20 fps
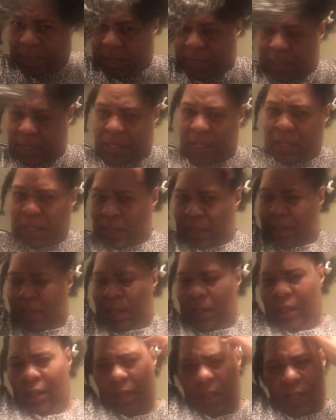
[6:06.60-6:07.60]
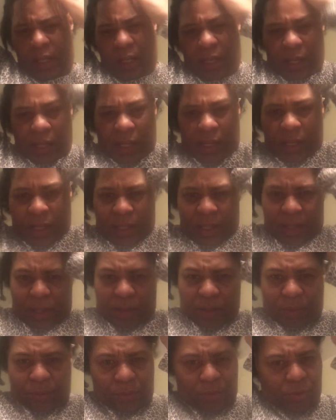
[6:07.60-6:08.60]
and then
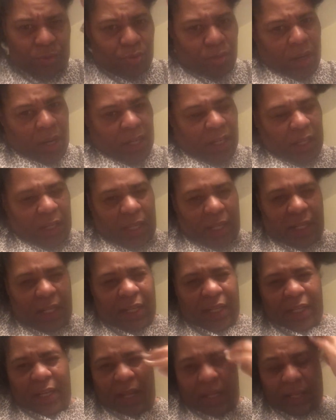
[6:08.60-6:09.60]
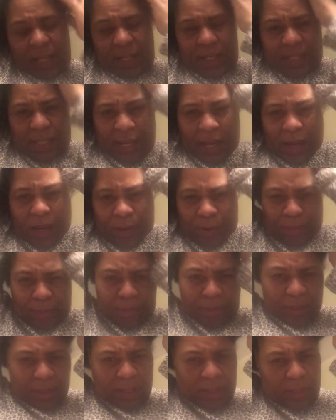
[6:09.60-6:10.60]
try to get in at the
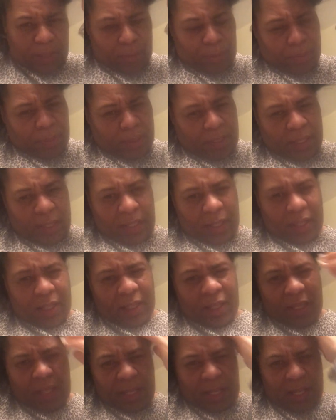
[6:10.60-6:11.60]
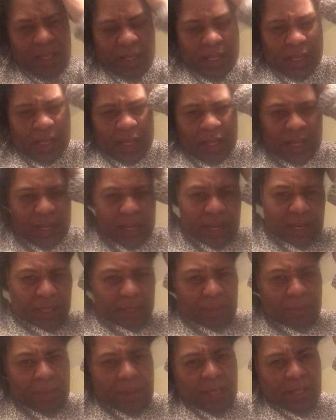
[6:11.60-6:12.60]
scalp a little bit at
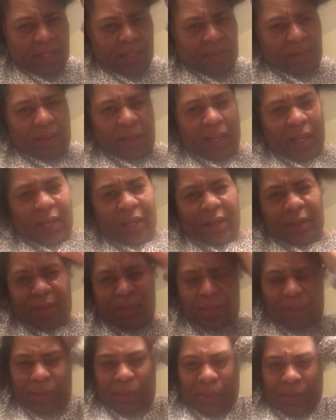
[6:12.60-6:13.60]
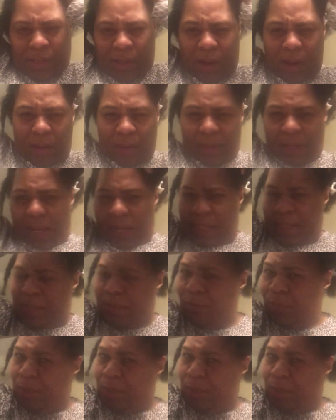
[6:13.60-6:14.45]
the base of the hair so it's all nice and